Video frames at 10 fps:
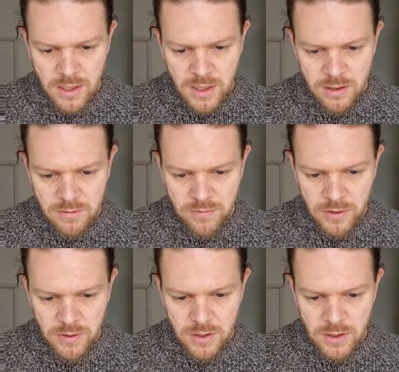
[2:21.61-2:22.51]
and it's
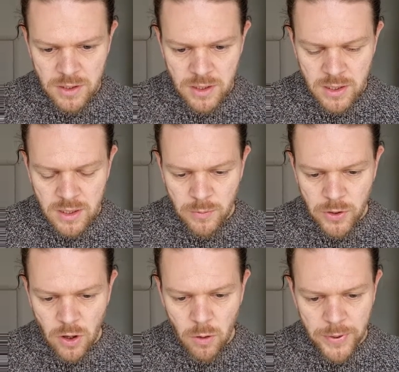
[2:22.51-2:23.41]
filtered, and we're
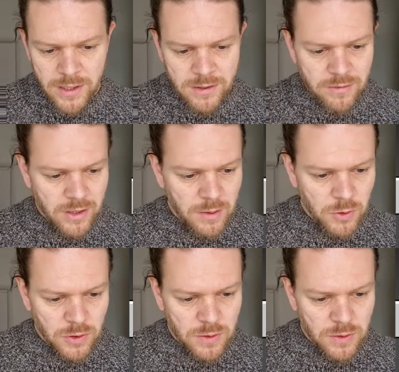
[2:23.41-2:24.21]
going to hop in to find out more.